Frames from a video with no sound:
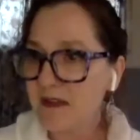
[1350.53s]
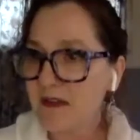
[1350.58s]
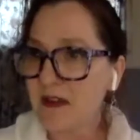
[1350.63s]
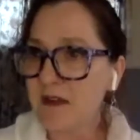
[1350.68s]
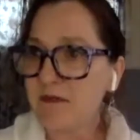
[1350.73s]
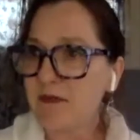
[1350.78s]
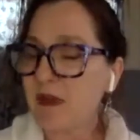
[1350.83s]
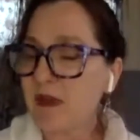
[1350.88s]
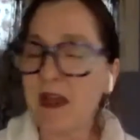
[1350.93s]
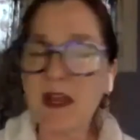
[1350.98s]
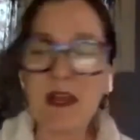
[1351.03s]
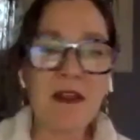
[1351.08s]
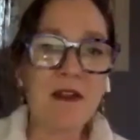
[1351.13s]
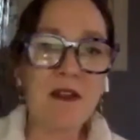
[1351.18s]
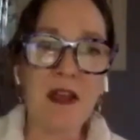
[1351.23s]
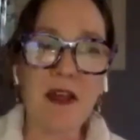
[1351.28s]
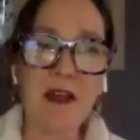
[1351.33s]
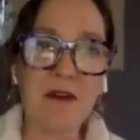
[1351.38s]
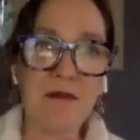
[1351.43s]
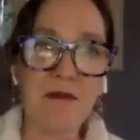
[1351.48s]
I
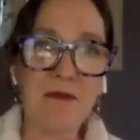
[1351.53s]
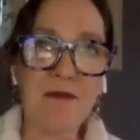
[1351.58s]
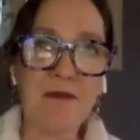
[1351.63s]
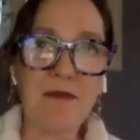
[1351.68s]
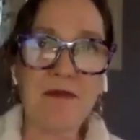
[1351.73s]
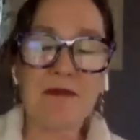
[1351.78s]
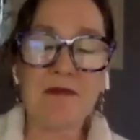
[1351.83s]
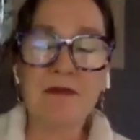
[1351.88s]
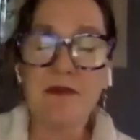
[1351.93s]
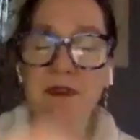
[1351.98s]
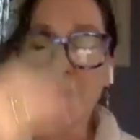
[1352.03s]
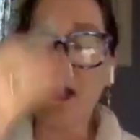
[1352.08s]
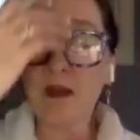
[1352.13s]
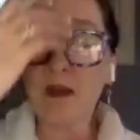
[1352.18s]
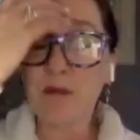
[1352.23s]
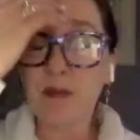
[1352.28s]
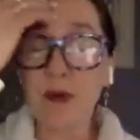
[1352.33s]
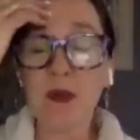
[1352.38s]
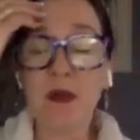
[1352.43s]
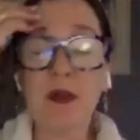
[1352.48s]
have
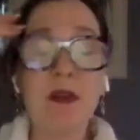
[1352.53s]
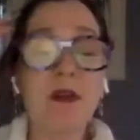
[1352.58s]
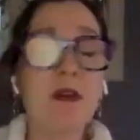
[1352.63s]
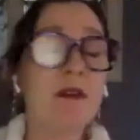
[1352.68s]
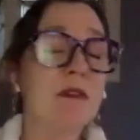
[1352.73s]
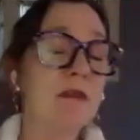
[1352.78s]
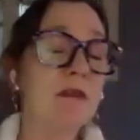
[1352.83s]
a book,